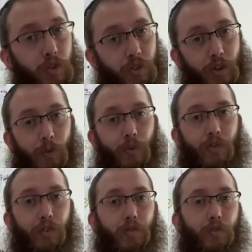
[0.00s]
still
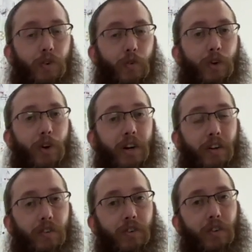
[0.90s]
receive
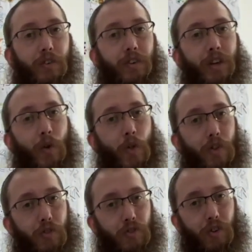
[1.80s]
regards until today
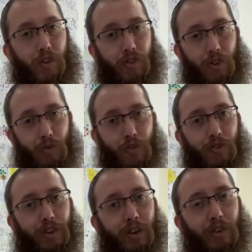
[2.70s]
with children
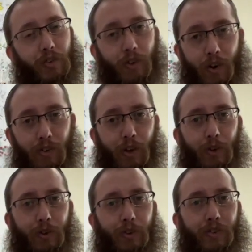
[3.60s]
singing the songs they
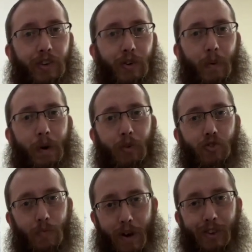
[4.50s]
learned here about
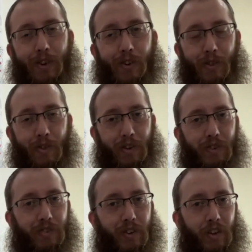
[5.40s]
Shabbat and other
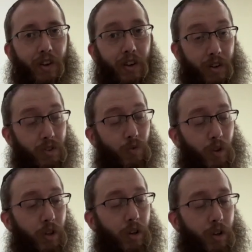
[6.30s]
things. It's
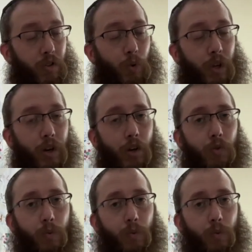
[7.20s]
really a nice